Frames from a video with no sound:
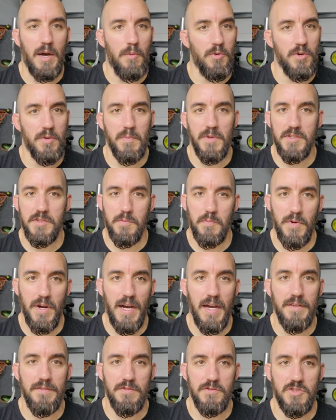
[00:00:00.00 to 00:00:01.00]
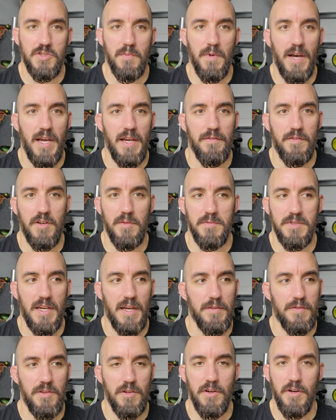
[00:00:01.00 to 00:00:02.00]
I wouldn't be surprised if Chimaev comes
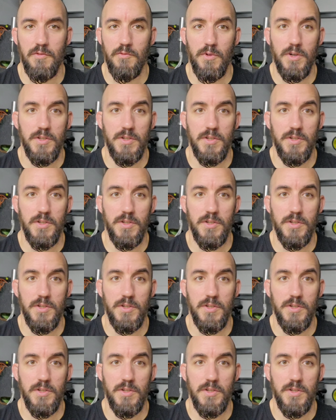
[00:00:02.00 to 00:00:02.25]
out there and